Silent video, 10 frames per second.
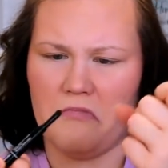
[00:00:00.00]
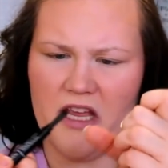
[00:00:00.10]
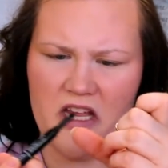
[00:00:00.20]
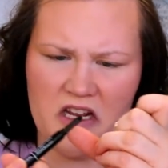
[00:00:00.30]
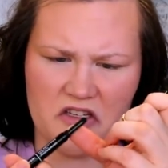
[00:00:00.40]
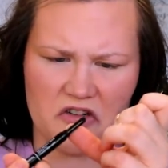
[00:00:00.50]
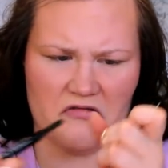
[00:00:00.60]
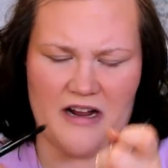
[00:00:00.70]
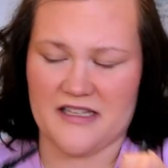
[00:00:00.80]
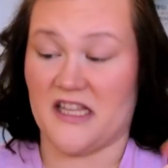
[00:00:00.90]

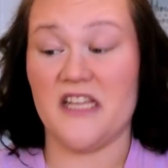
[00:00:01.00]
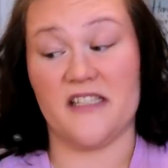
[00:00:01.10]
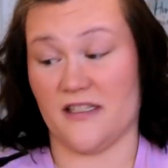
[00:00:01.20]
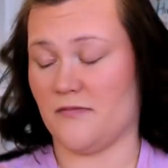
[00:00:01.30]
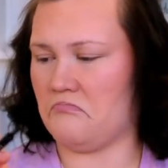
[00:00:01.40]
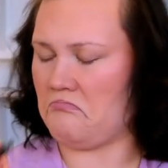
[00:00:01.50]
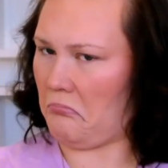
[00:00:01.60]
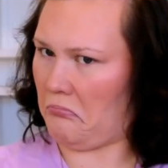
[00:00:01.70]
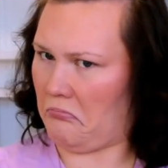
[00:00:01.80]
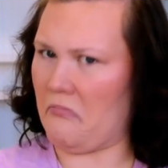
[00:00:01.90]
Interest, this is
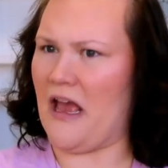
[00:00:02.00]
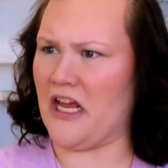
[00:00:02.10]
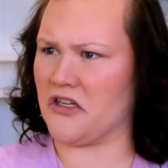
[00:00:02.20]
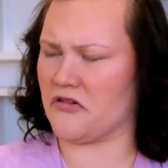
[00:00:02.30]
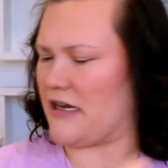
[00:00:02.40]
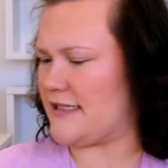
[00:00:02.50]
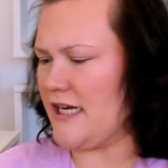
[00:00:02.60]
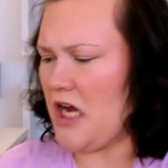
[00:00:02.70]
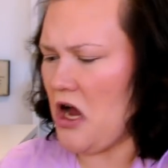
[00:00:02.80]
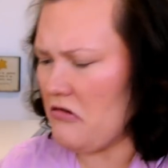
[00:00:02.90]

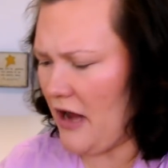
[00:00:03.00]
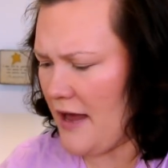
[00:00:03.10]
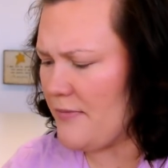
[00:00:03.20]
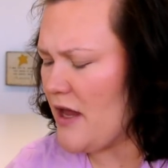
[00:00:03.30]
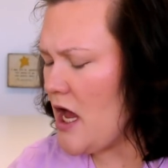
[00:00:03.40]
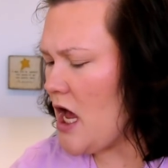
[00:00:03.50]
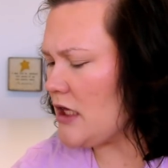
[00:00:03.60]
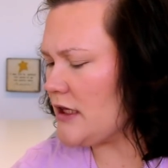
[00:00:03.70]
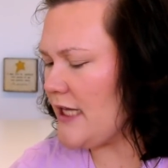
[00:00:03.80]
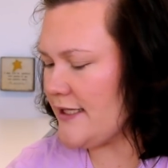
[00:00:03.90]
interesting. Okay,
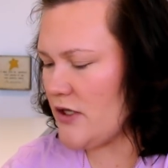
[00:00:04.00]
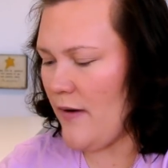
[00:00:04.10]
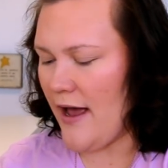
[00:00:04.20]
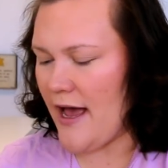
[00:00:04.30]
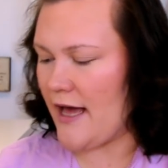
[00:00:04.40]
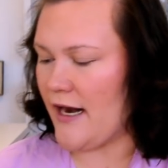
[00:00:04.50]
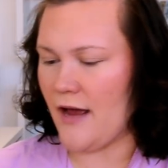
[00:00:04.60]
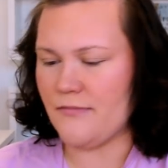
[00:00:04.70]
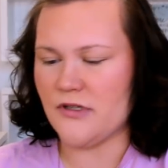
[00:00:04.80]
let's go ahead. I'm